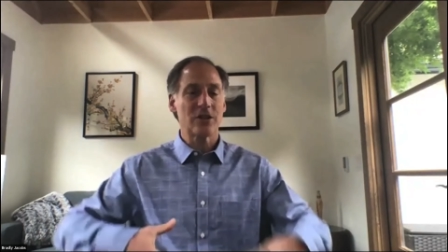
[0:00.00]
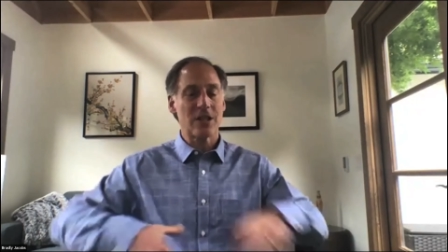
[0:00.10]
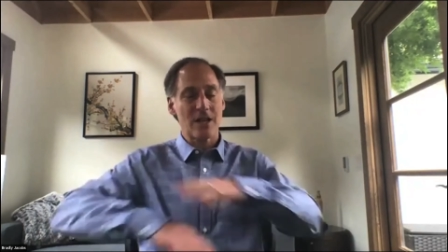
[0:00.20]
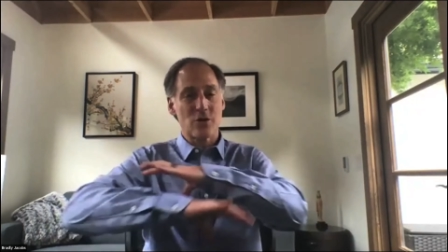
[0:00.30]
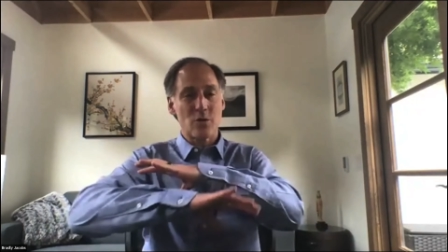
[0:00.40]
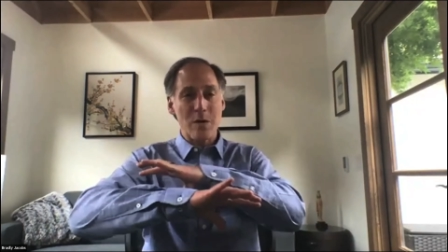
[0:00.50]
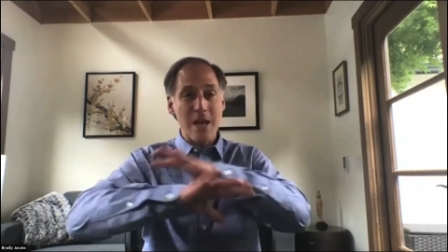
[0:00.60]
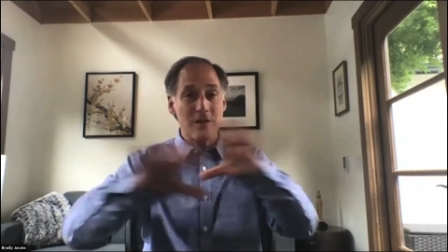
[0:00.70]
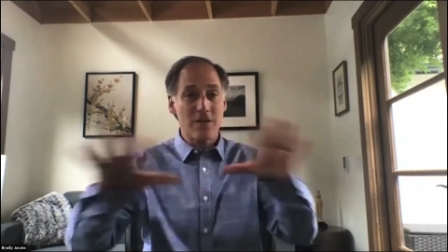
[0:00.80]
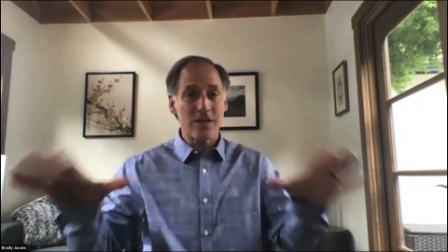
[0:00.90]
He has
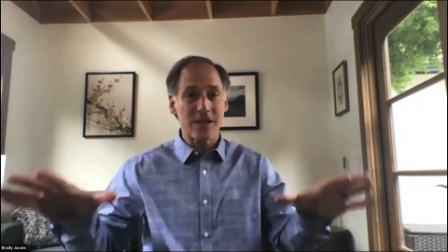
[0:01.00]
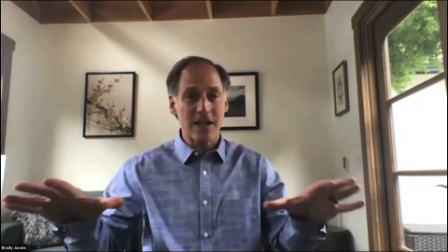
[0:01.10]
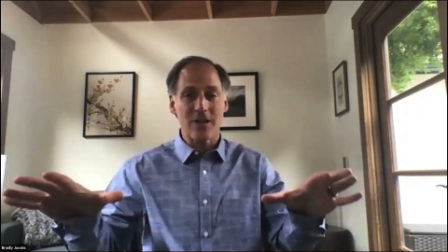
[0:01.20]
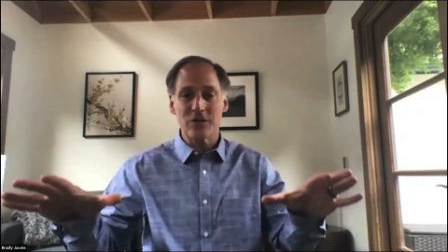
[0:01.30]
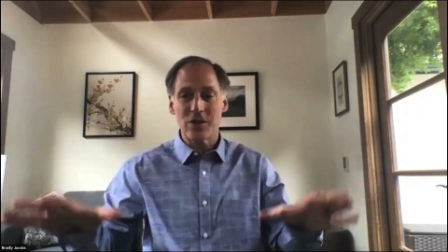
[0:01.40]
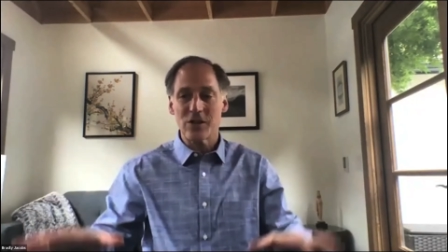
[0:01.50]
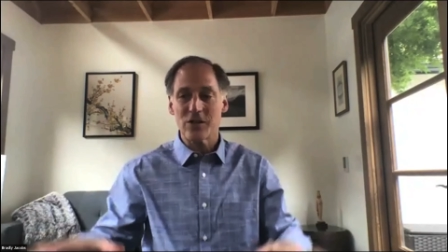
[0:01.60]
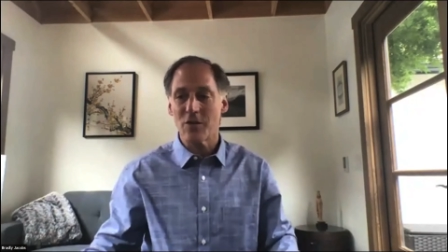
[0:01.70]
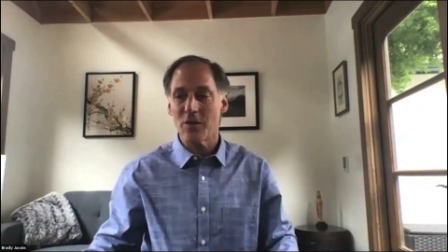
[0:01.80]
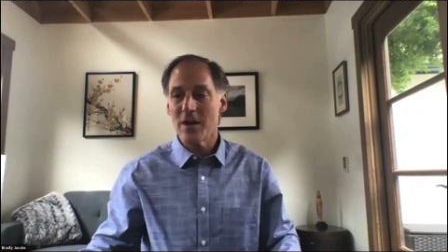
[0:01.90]
unique physiology.
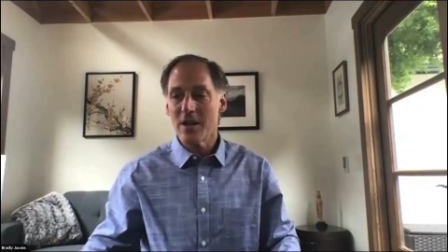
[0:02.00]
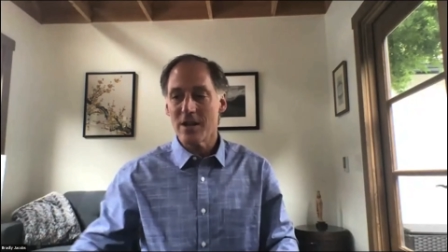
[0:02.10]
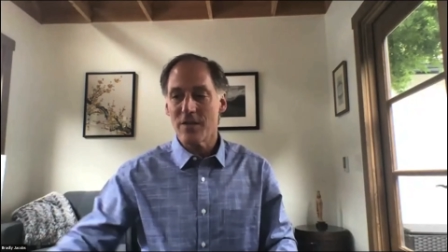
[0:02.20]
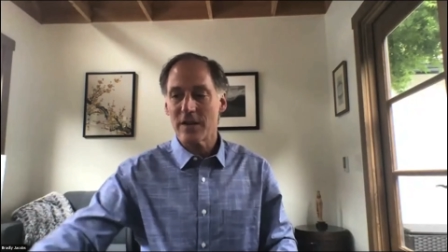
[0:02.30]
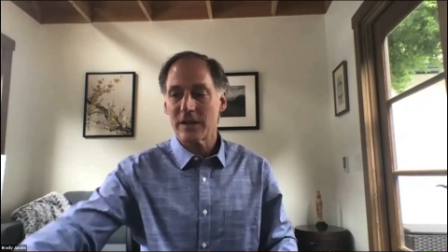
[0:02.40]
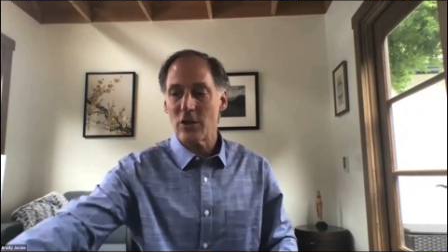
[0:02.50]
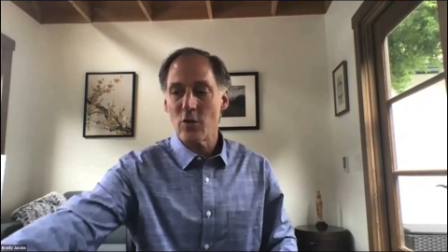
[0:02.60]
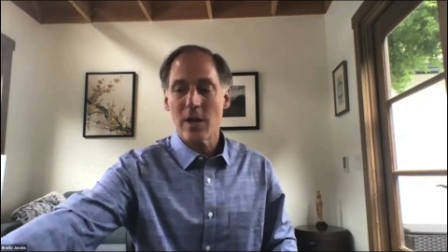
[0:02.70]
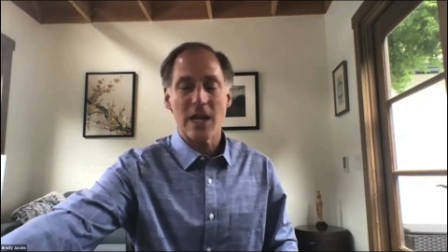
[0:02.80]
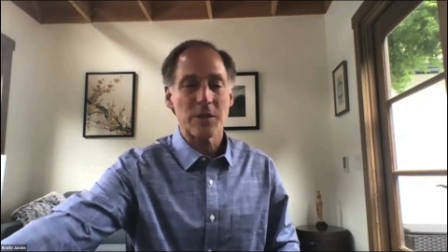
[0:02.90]
So the fact that you
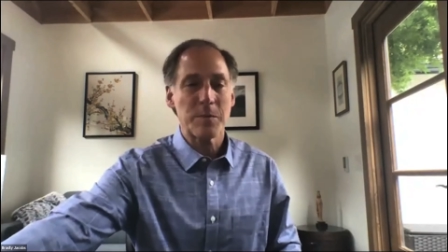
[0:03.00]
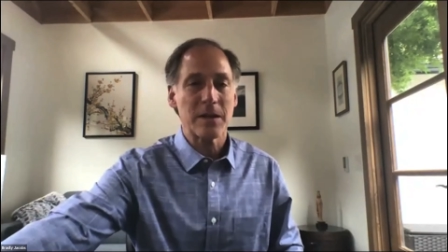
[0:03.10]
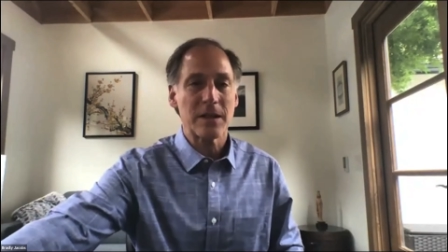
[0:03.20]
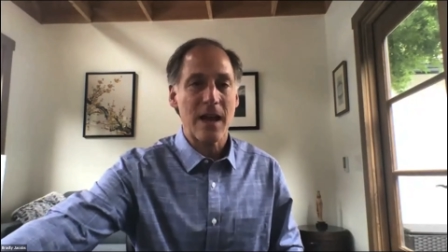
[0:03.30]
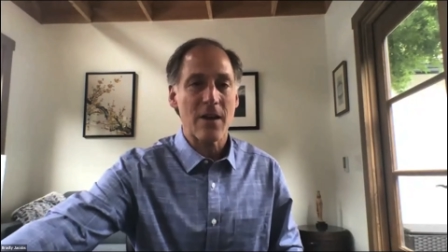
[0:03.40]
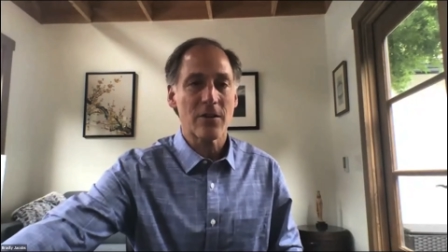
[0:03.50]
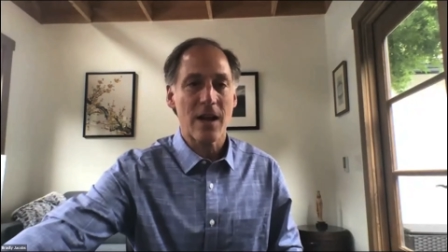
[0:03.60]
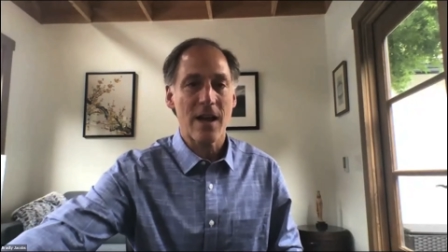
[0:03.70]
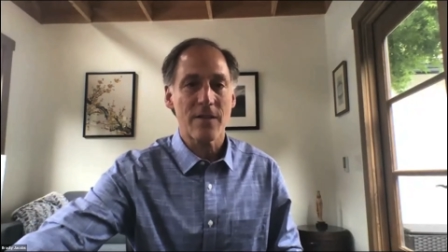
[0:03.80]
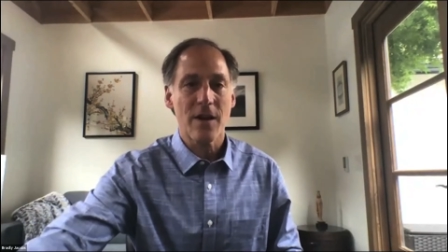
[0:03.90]
can't spend an hour and a
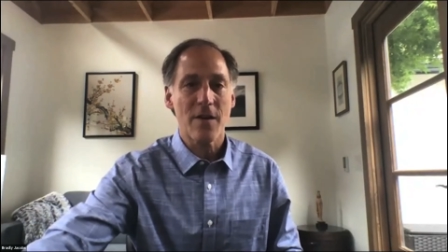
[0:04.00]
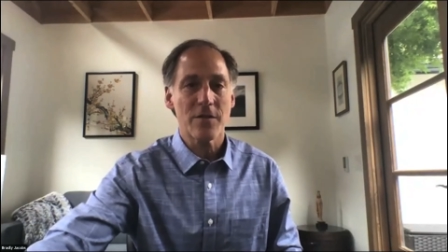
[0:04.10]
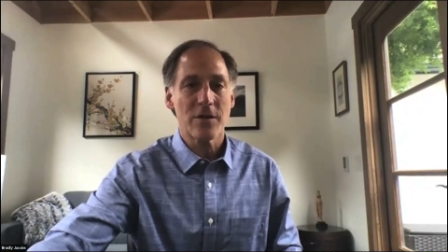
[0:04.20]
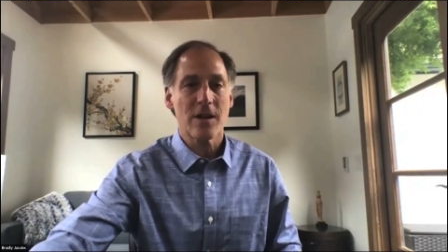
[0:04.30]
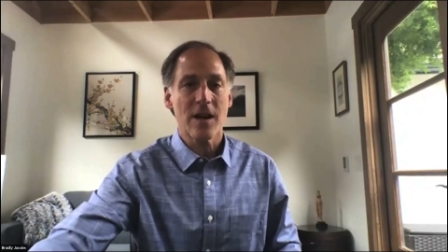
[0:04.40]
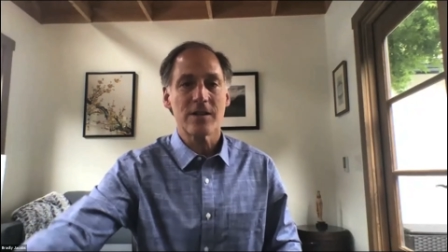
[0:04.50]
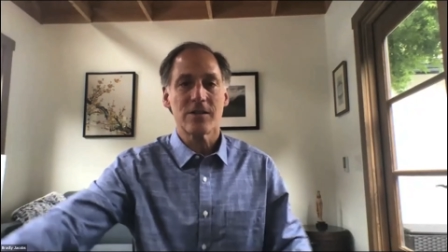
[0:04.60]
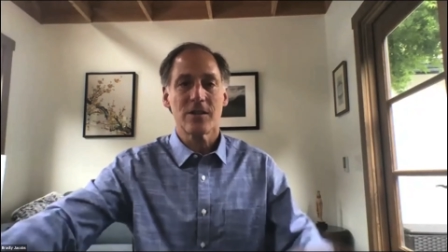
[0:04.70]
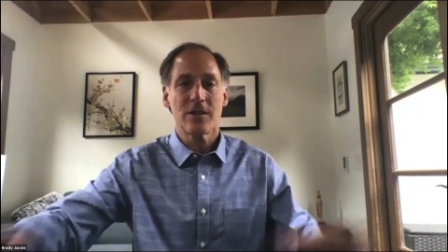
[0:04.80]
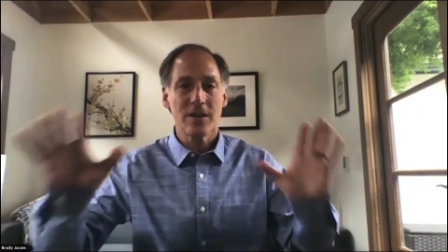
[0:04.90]
half covered in
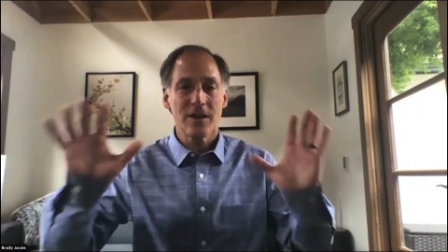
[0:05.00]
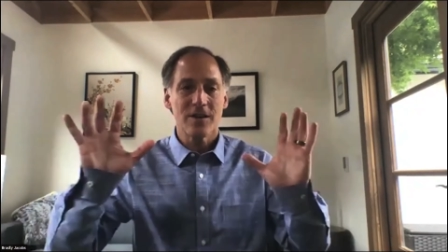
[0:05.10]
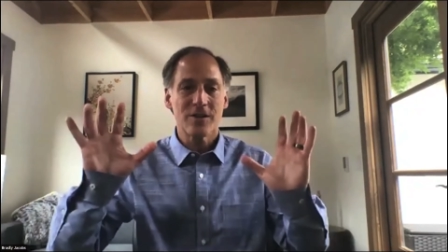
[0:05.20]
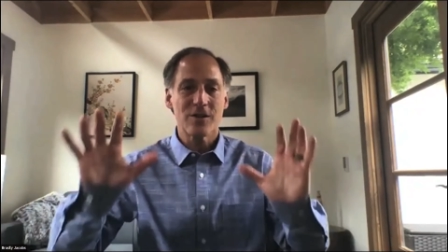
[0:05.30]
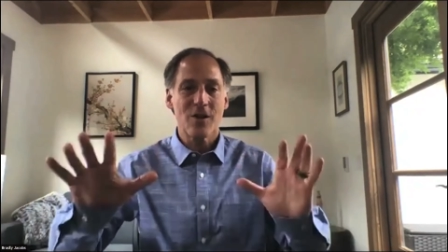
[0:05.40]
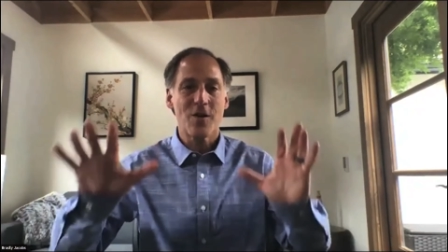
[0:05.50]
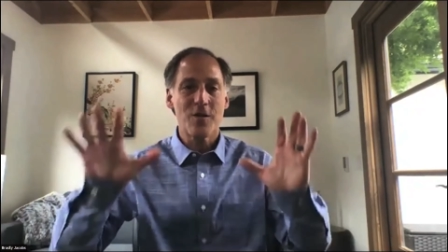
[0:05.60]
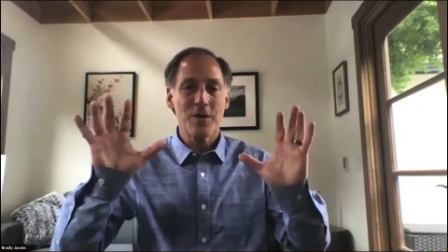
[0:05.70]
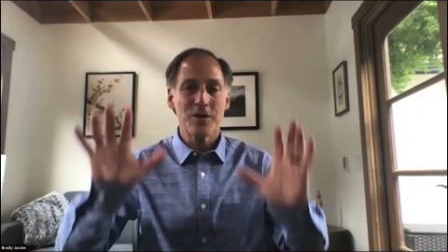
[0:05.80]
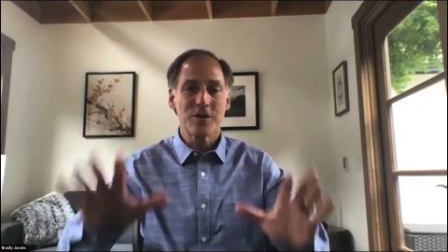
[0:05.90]
ice and
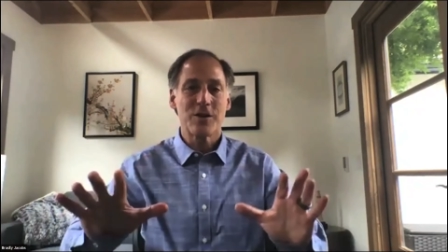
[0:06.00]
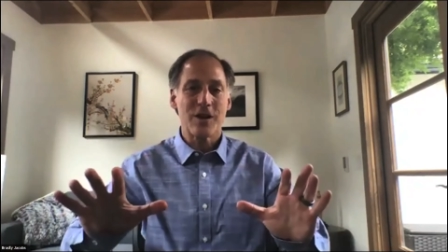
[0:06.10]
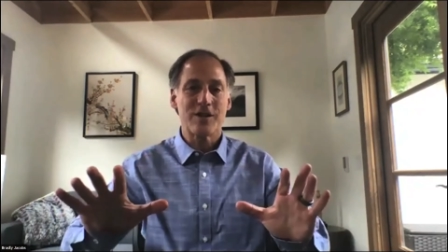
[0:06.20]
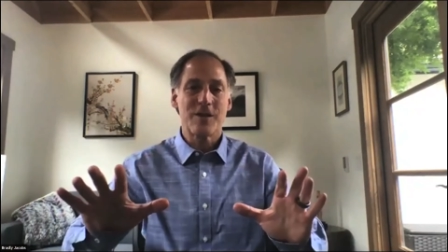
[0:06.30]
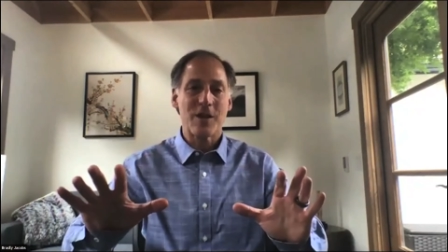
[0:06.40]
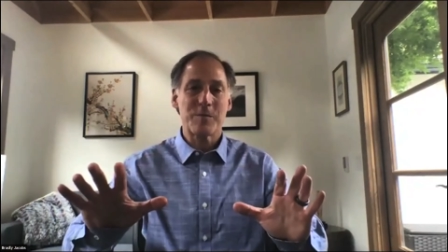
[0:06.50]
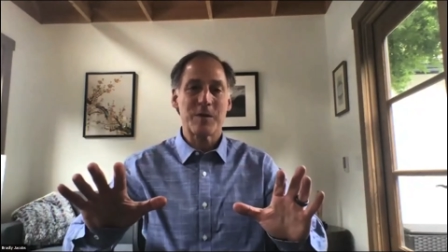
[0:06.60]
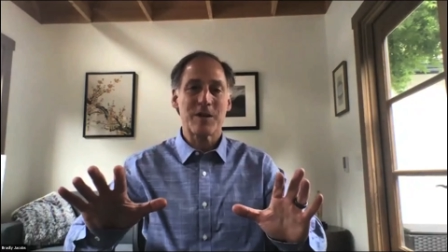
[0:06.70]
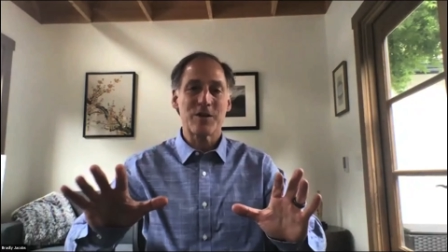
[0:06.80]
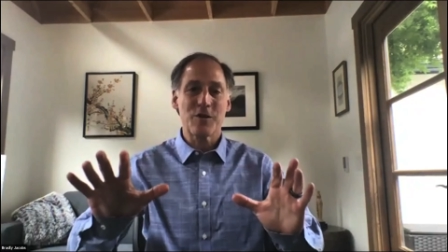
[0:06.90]
snow, that's
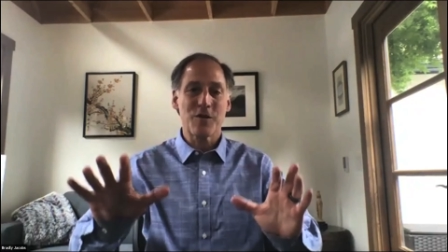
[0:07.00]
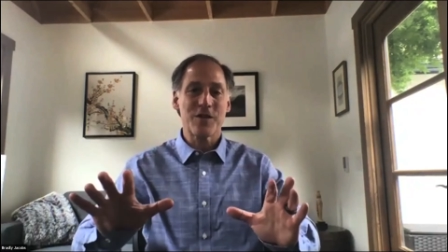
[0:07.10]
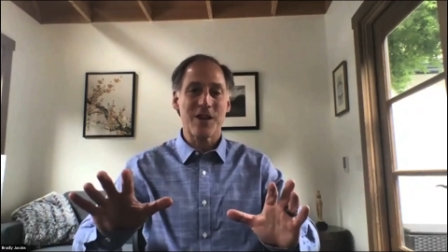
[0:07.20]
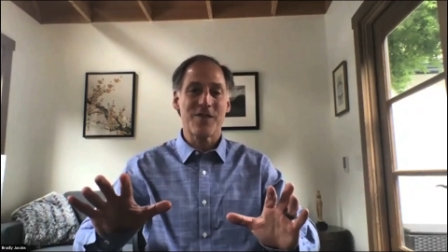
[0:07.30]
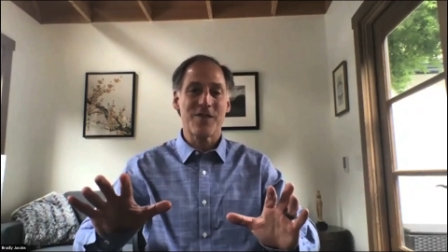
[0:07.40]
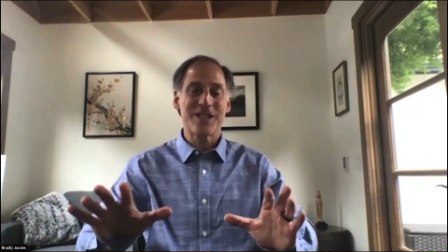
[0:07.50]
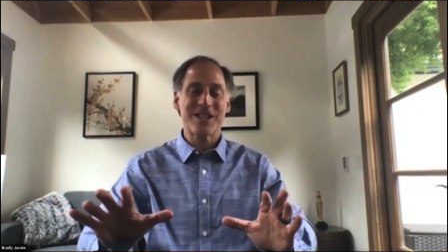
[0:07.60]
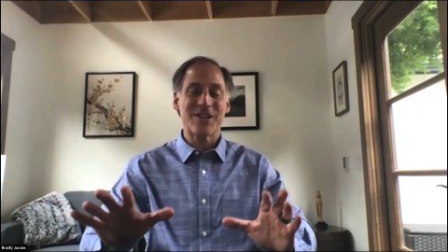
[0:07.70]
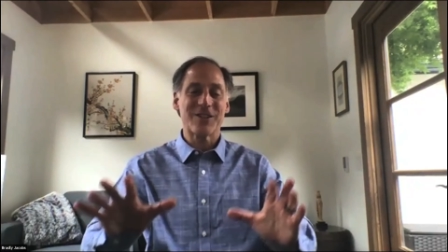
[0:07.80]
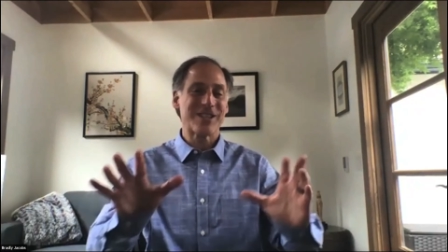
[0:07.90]
because your
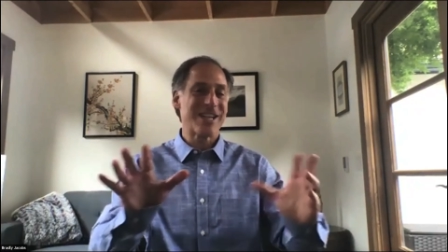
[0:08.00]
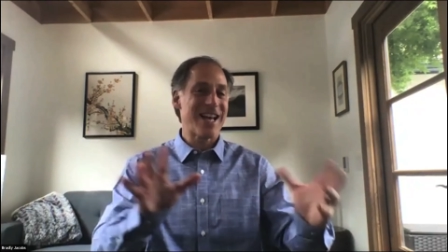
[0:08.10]
physiology is not